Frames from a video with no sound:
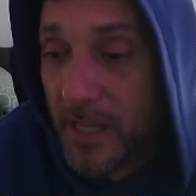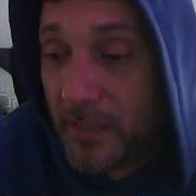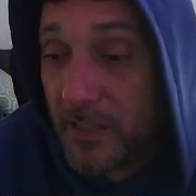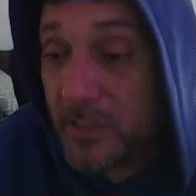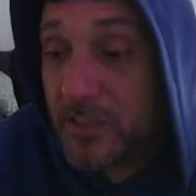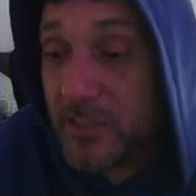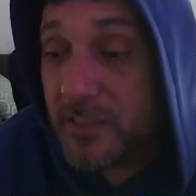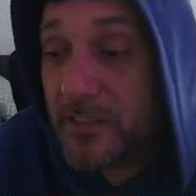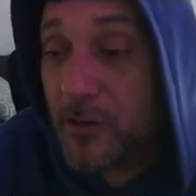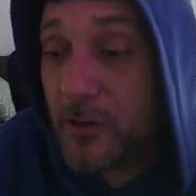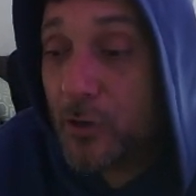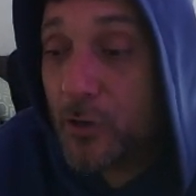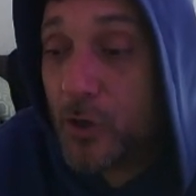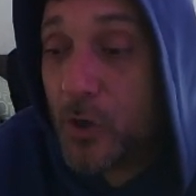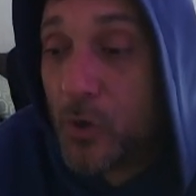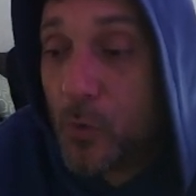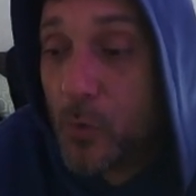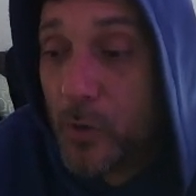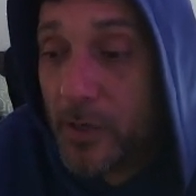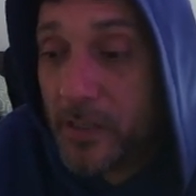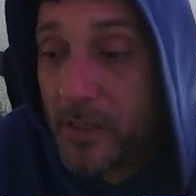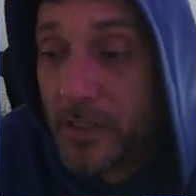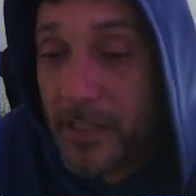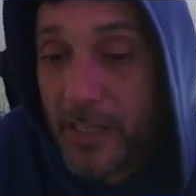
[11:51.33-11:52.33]
This is their
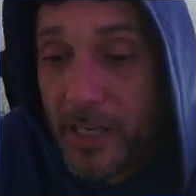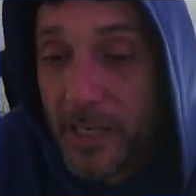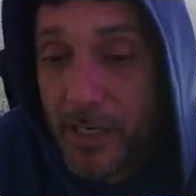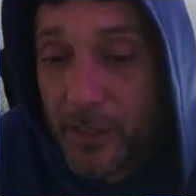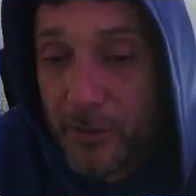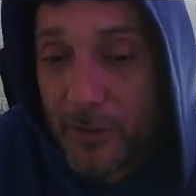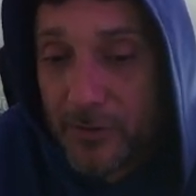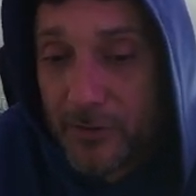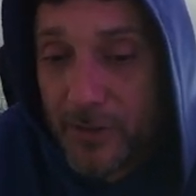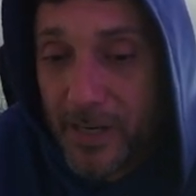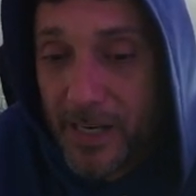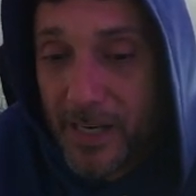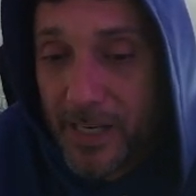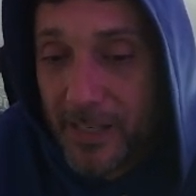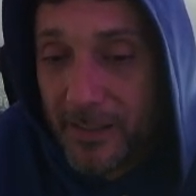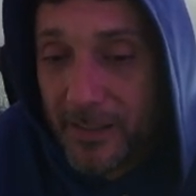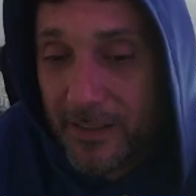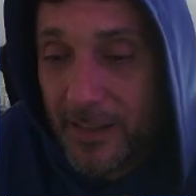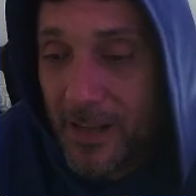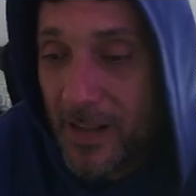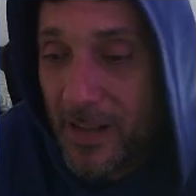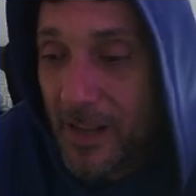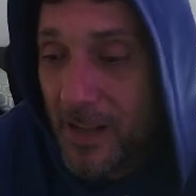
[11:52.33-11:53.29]
liquidity getting drained.